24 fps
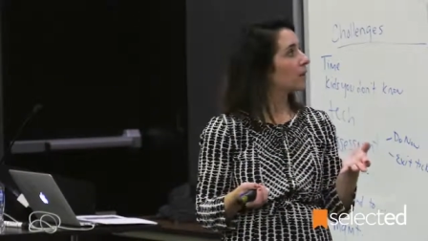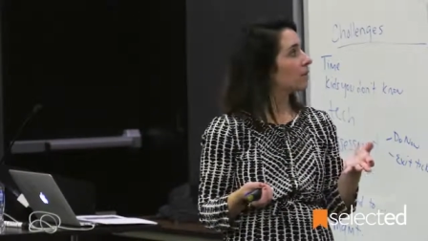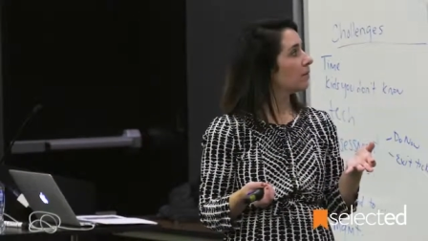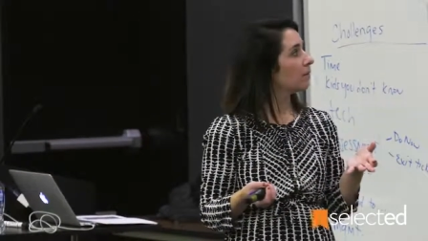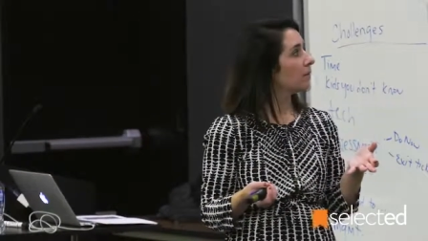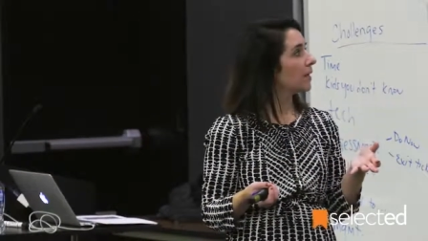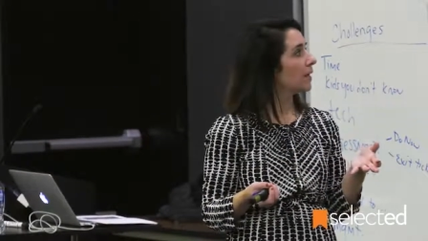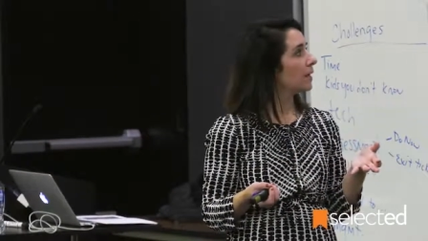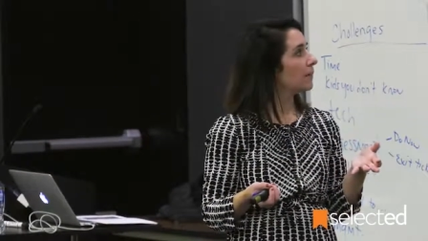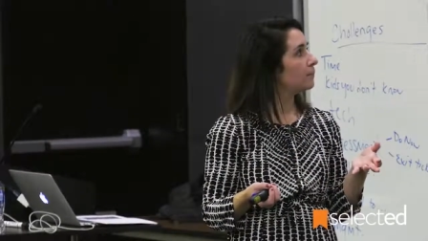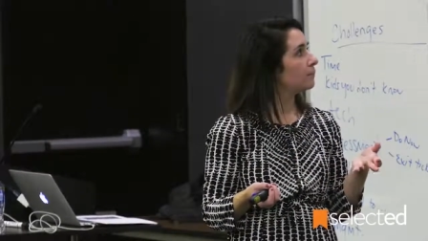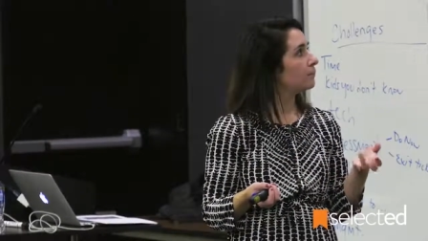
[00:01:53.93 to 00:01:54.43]
All
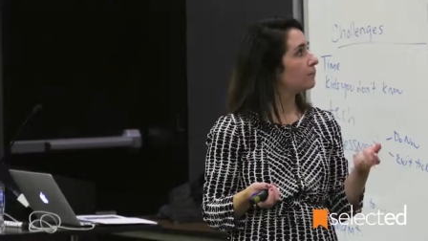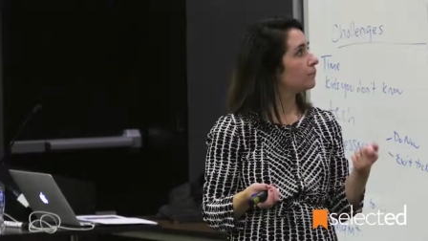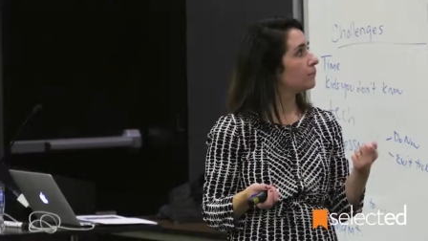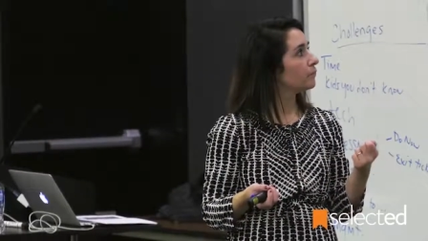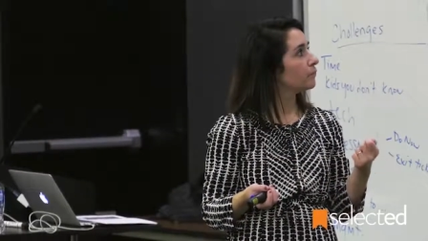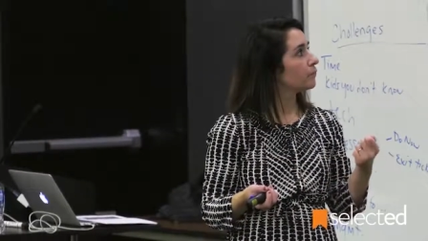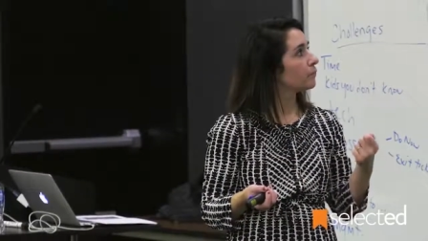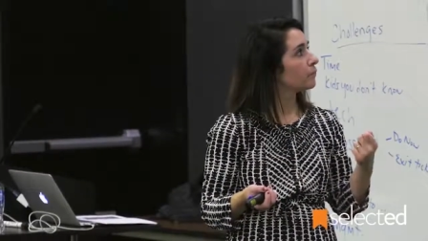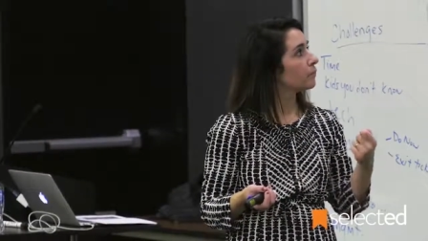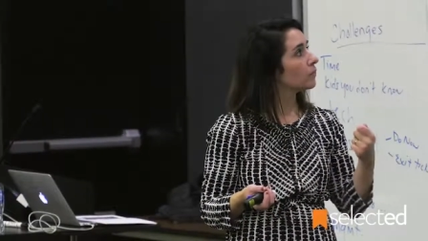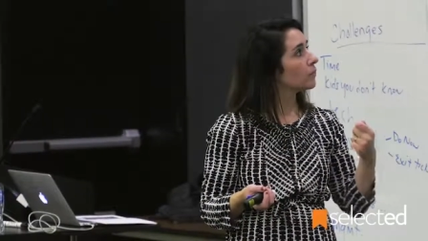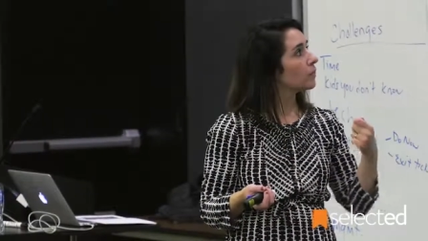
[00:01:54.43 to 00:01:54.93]
right.
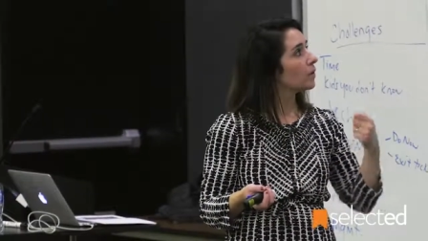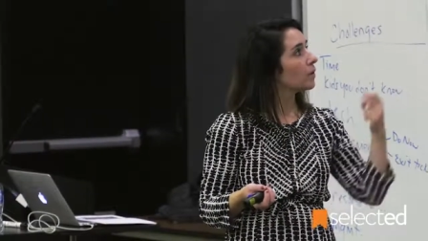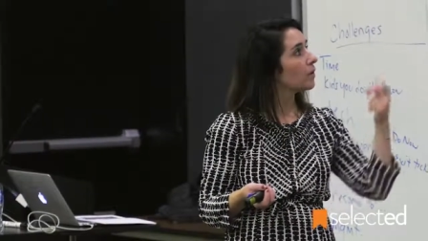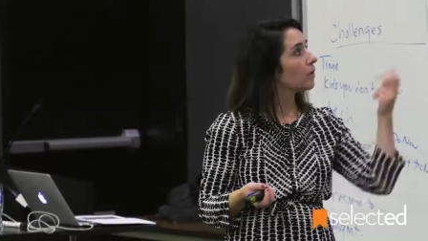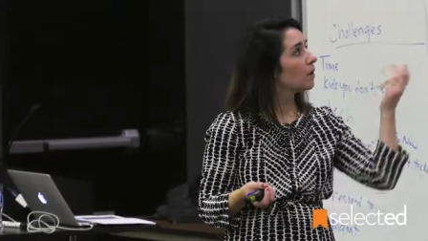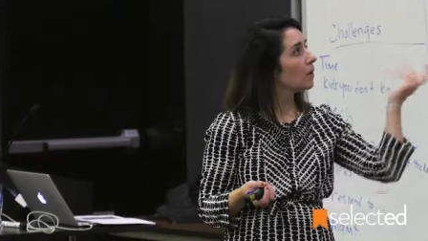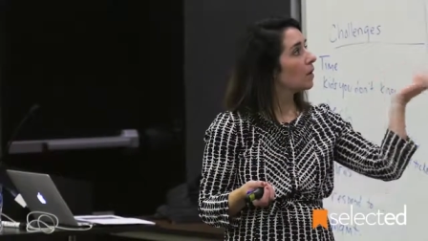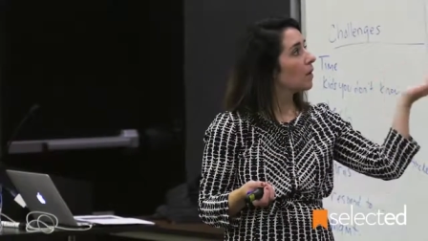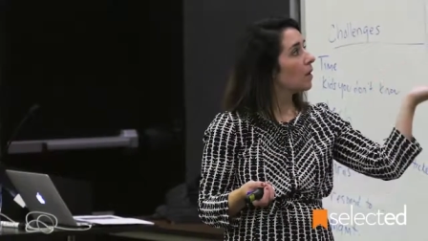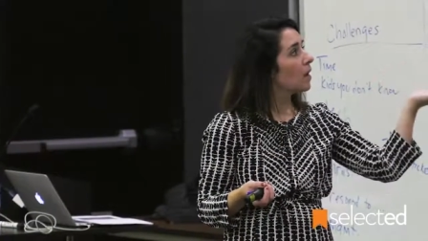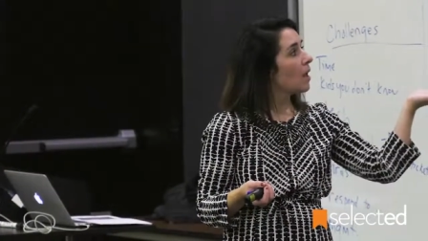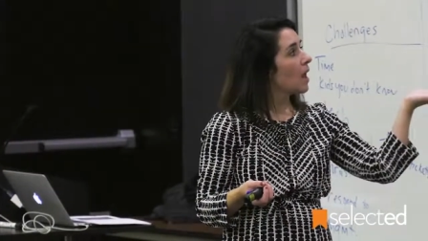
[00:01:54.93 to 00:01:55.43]

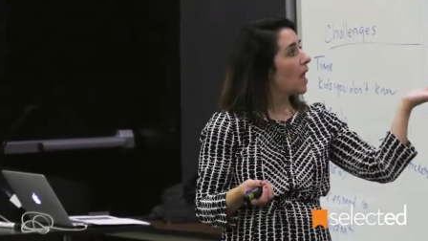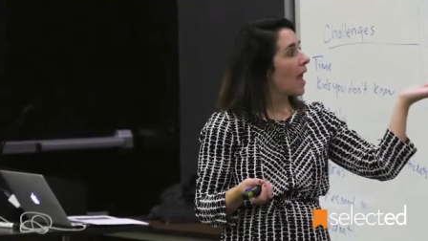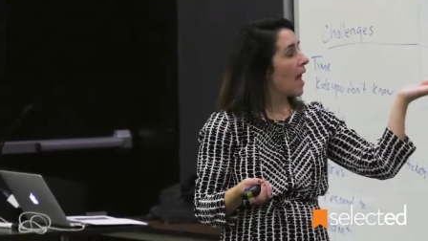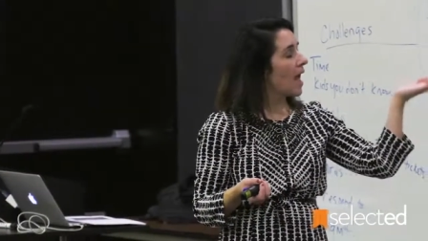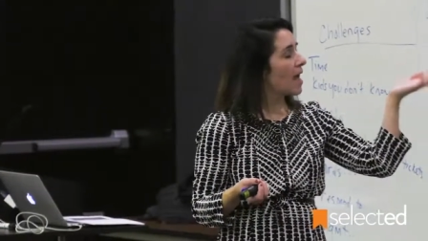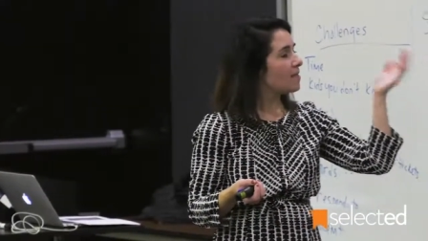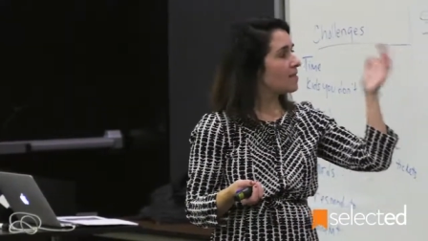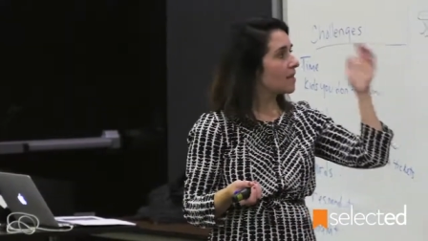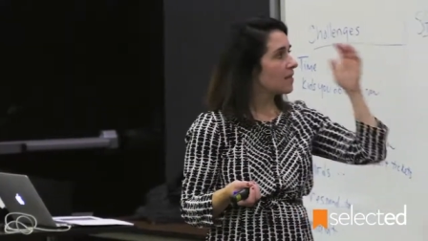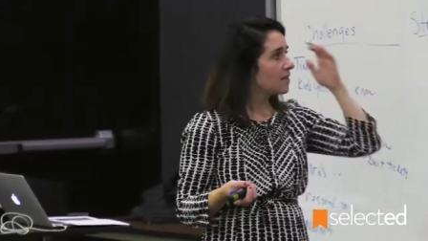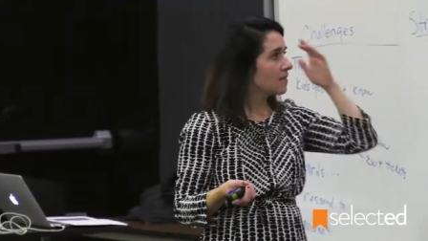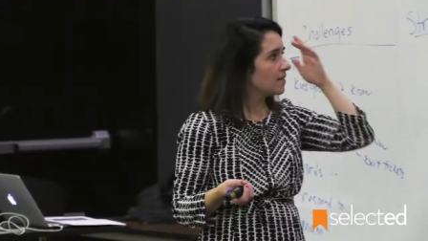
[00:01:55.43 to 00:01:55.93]

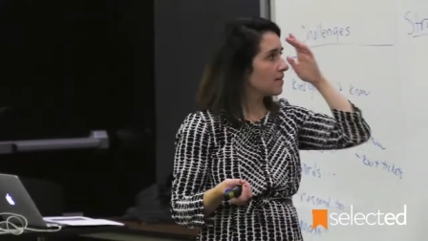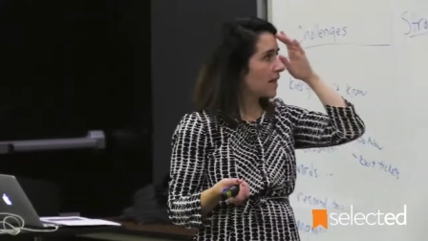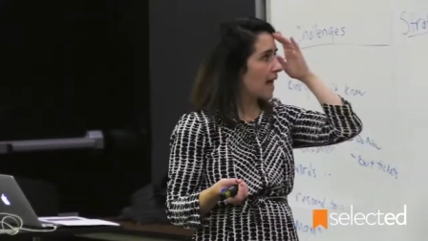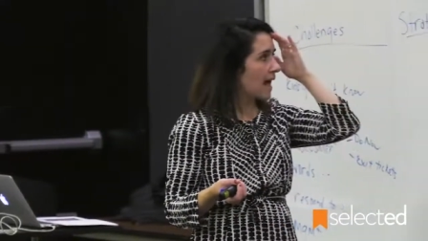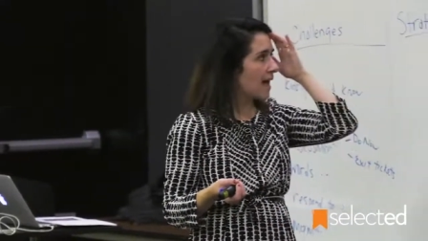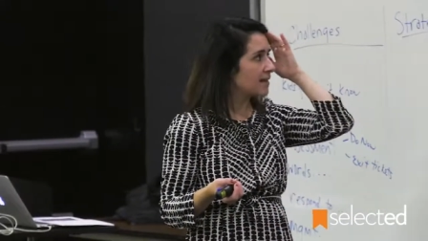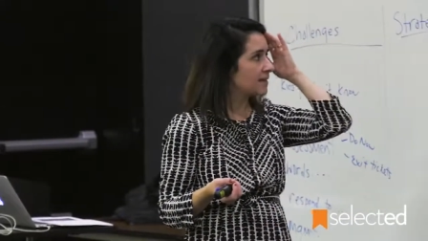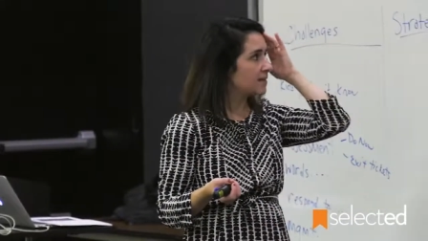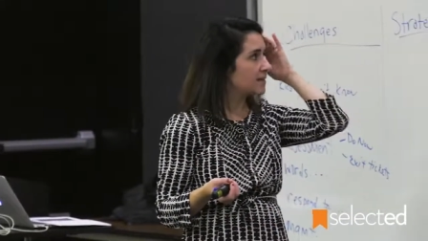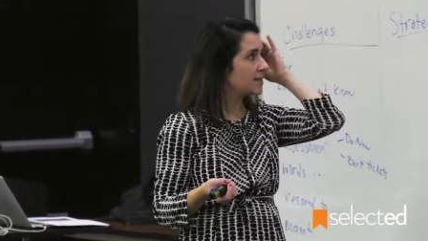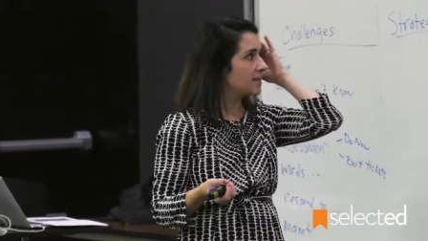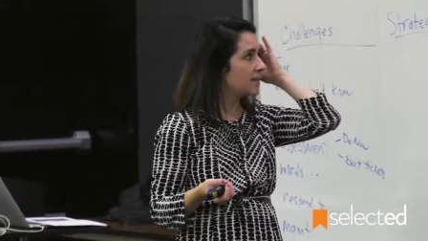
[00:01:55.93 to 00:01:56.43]
And then the last